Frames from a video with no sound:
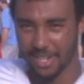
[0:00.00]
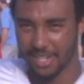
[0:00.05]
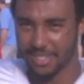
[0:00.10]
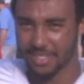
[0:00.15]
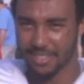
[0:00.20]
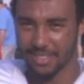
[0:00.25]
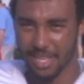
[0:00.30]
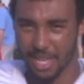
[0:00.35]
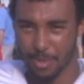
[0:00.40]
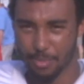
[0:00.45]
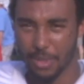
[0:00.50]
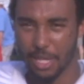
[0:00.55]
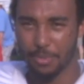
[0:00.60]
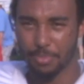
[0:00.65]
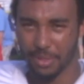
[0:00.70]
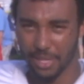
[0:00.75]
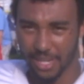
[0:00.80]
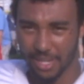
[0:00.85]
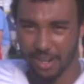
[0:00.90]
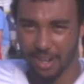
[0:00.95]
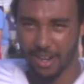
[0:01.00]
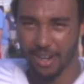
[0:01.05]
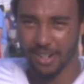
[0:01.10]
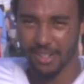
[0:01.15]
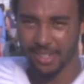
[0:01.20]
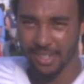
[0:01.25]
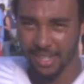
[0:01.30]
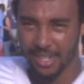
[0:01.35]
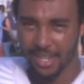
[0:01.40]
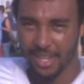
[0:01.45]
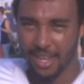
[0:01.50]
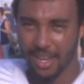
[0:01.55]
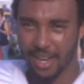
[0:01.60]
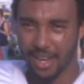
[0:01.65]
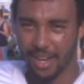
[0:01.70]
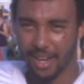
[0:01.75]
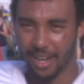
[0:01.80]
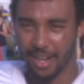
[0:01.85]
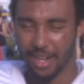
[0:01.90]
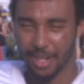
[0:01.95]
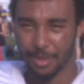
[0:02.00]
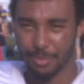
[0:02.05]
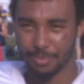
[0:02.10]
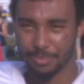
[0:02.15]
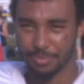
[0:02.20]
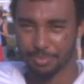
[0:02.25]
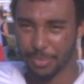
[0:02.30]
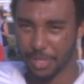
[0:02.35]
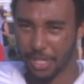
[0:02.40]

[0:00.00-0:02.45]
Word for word: credit to them. They played hard. Um,